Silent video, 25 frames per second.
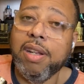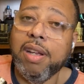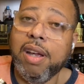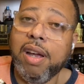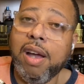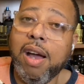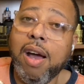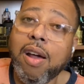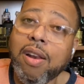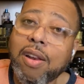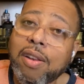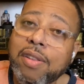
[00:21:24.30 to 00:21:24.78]

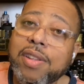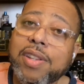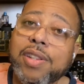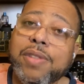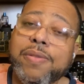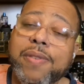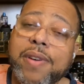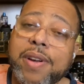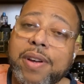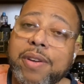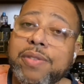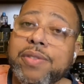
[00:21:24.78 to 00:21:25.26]
All of these
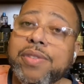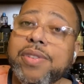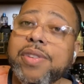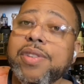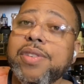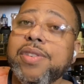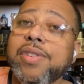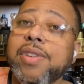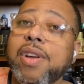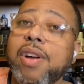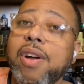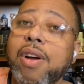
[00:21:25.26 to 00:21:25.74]

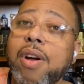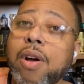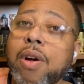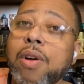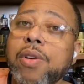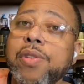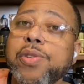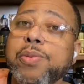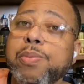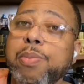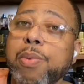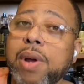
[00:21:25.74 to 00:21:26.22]
fragrances
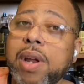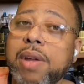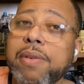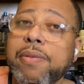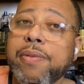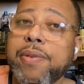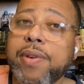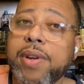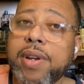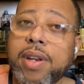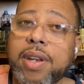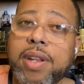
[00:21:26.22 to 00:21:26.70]
are spray
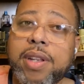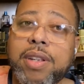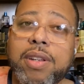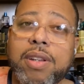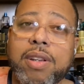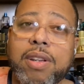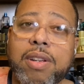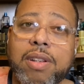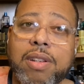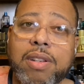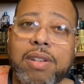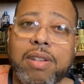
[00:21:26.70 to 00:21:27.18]
friendly.
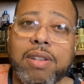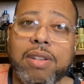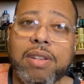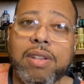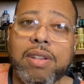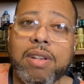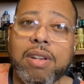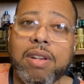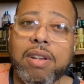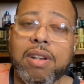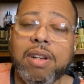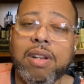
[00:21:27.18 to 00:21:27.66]

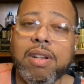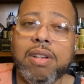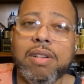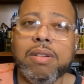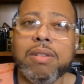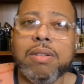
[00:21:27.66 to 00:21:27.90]
You're gonna, I